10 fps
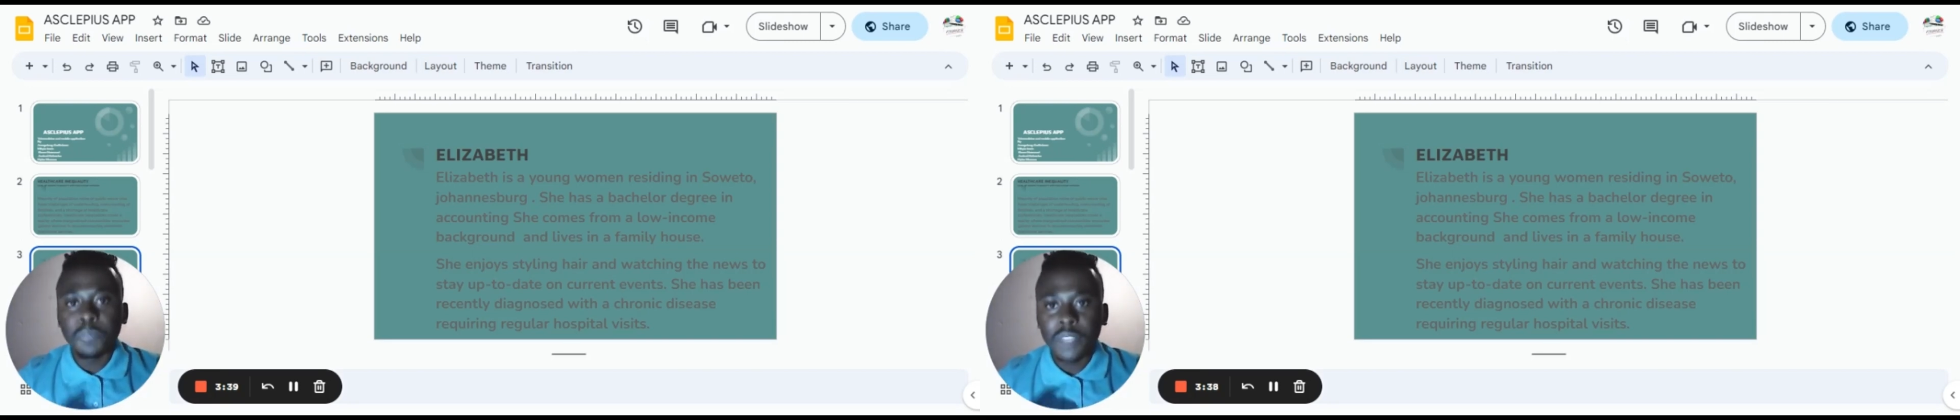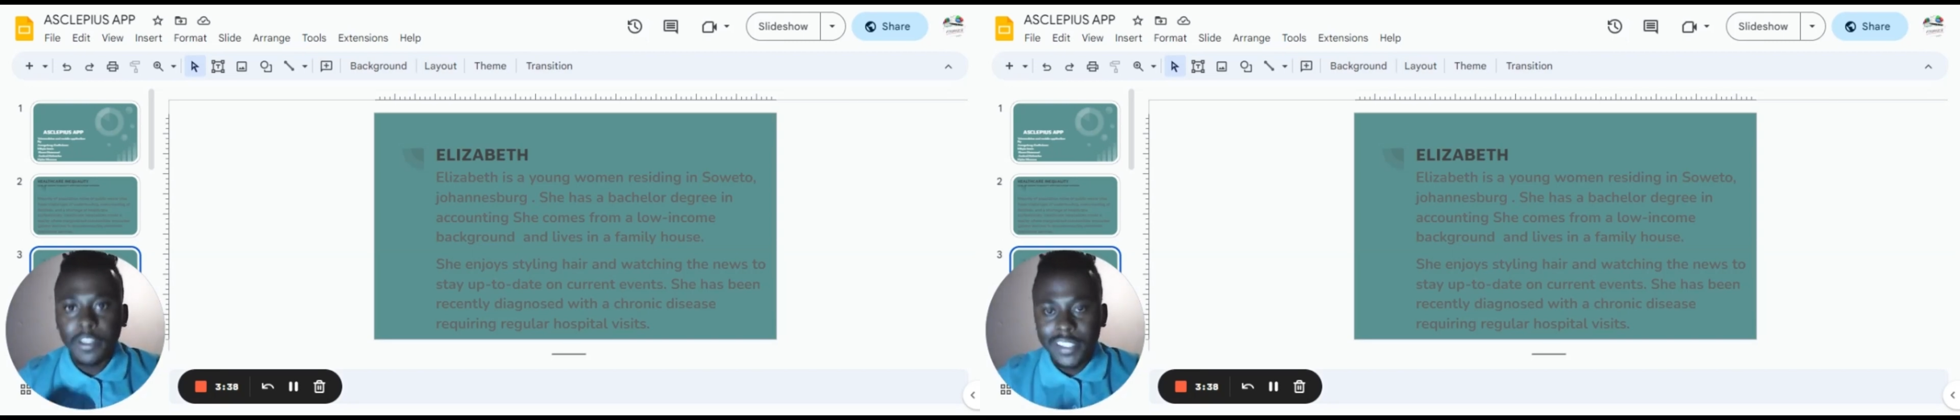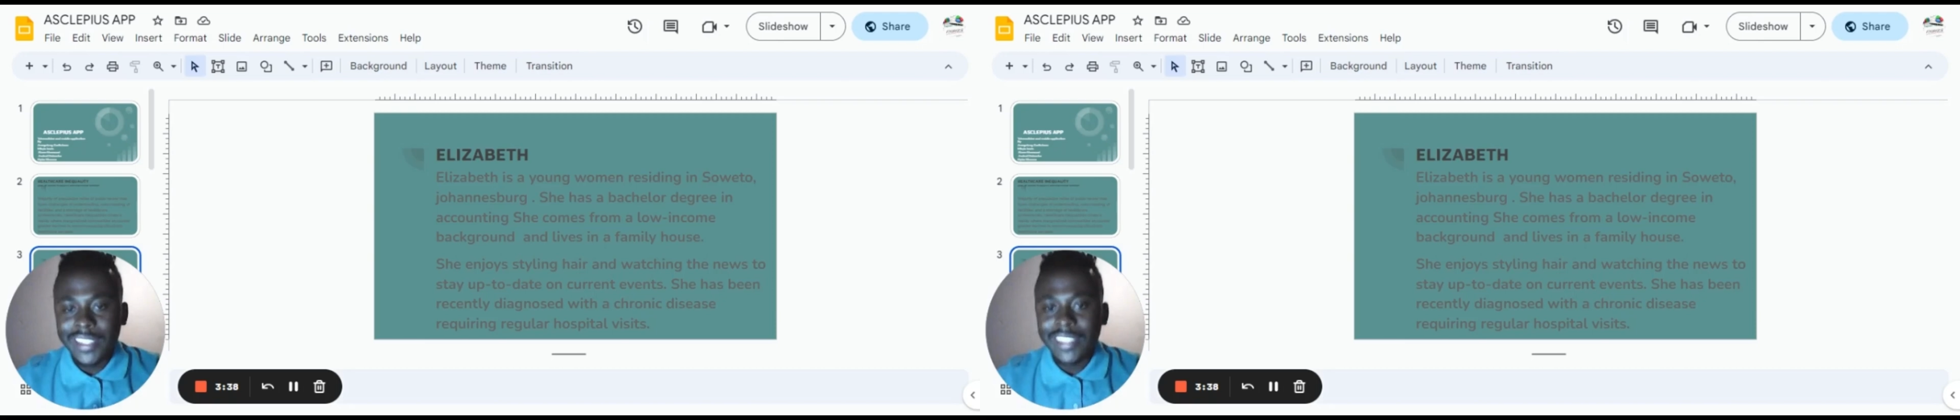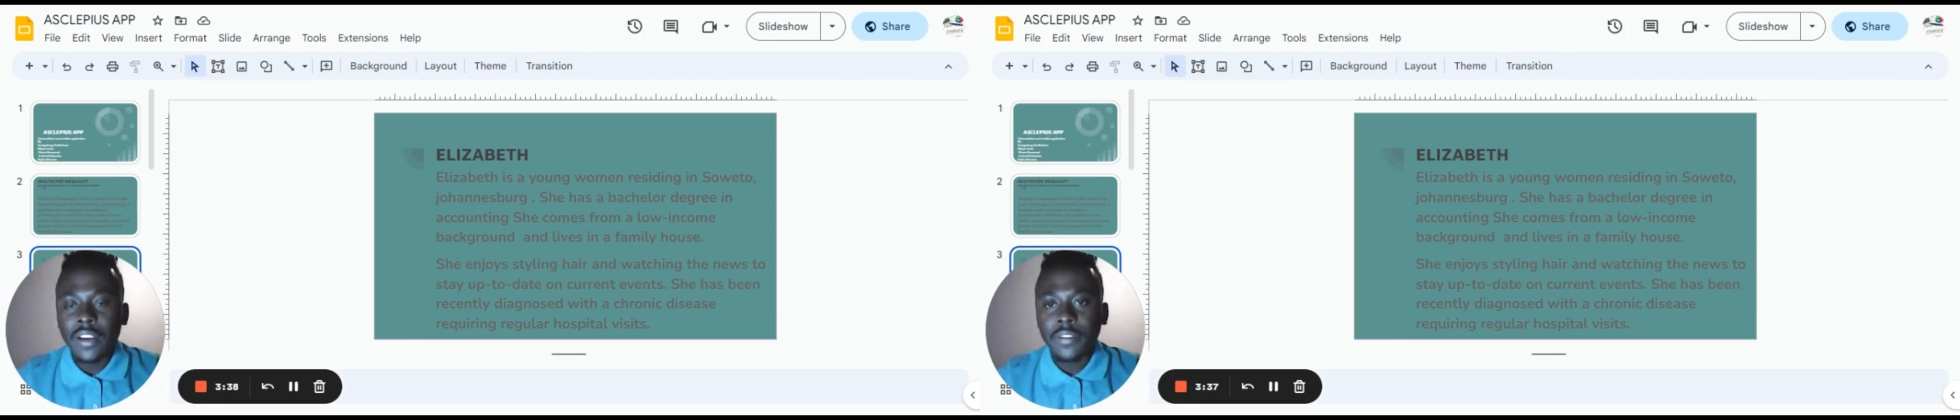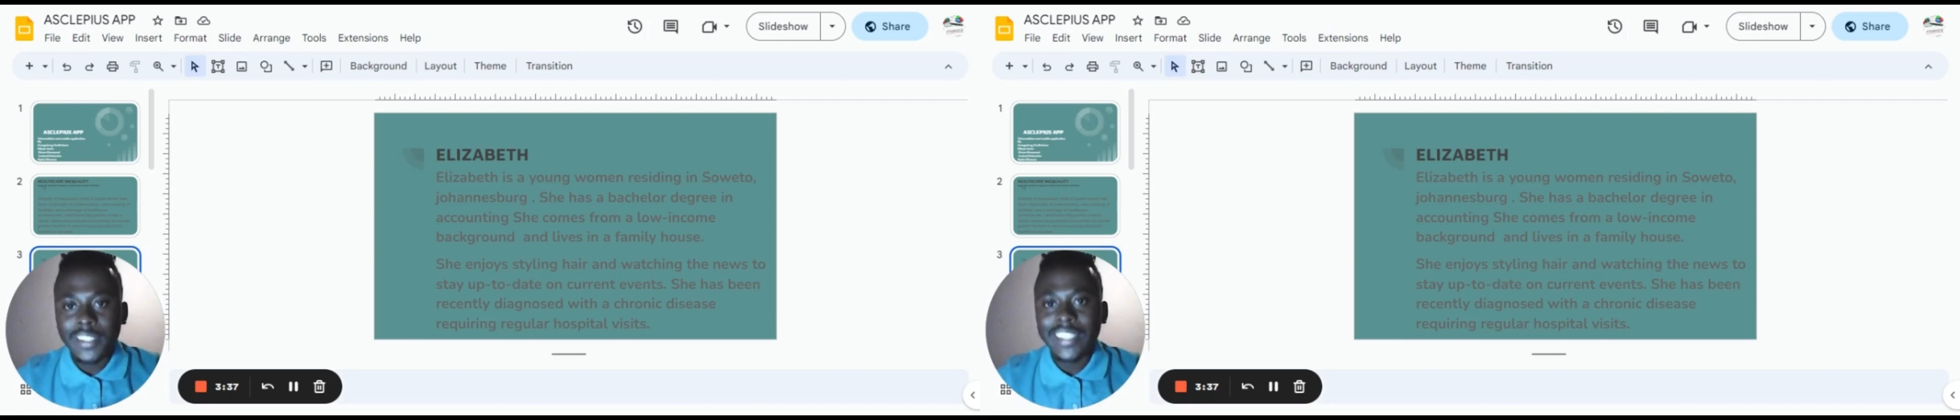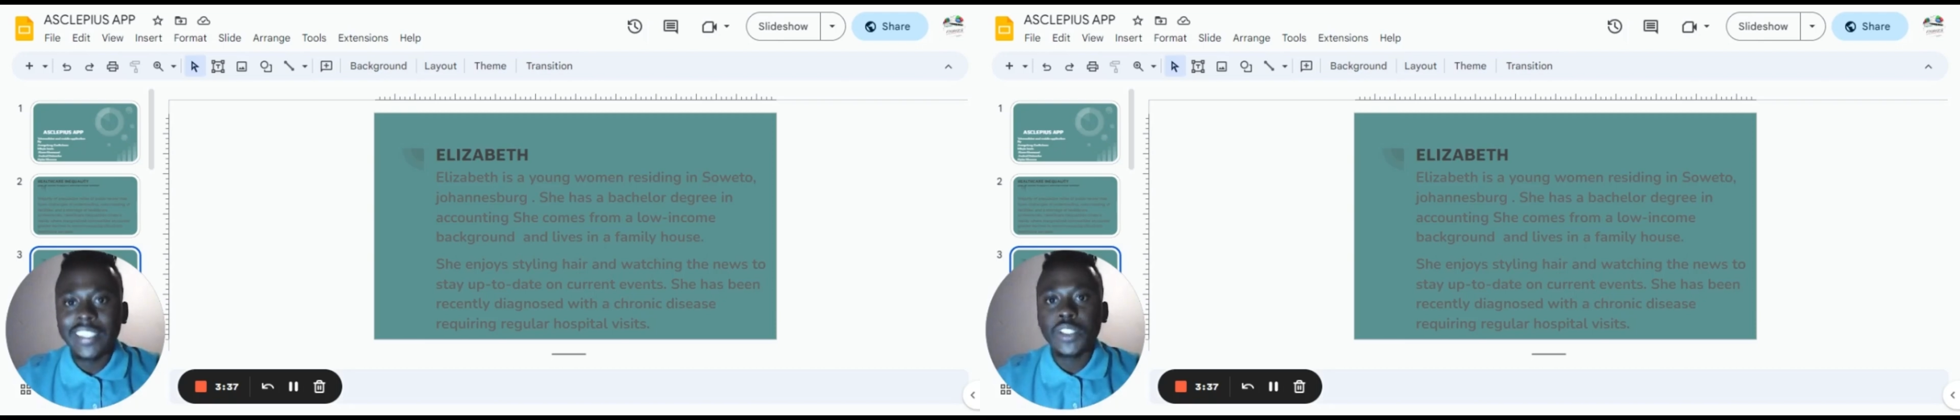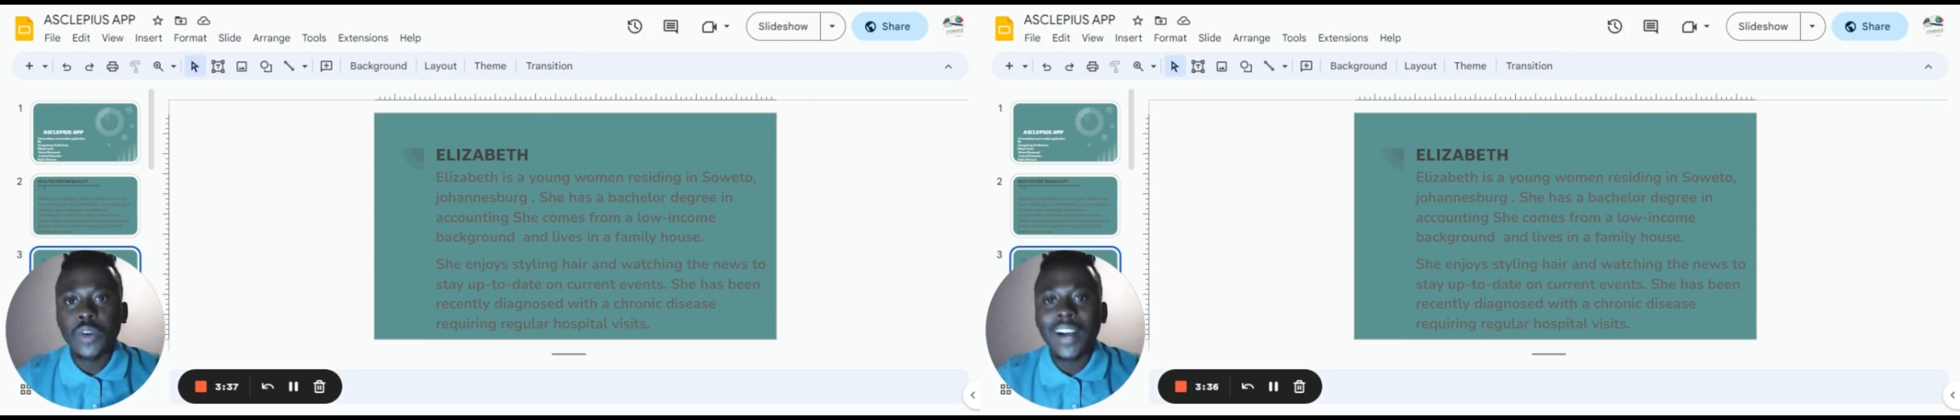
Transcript: facilities to